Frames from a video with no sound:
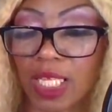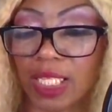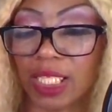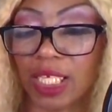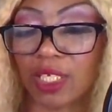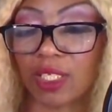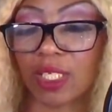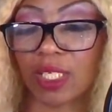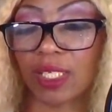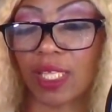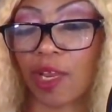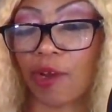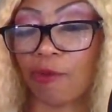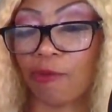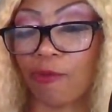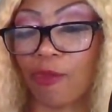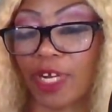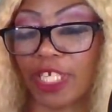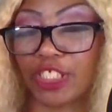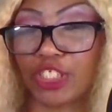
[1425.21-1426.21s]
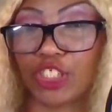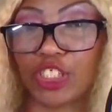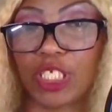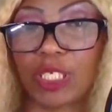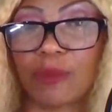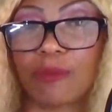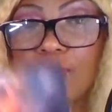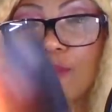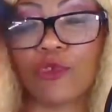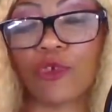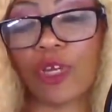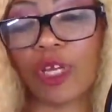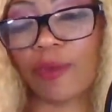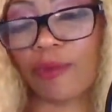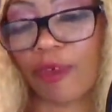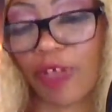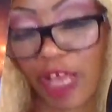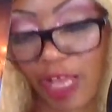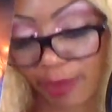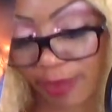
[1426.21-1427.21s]
there's a lot of friendship, Three
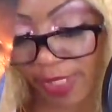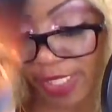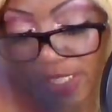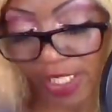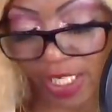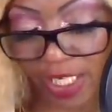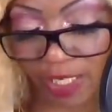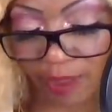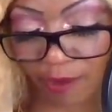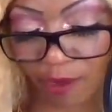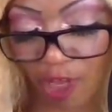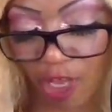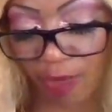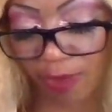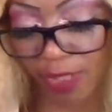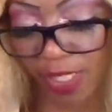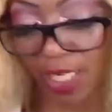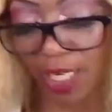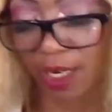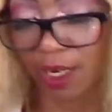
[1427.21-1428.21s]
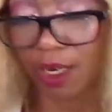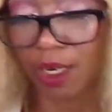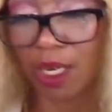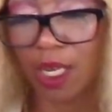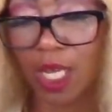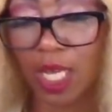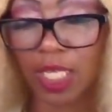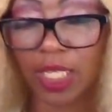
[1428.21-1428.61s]
of Cups, Ten of Cups here.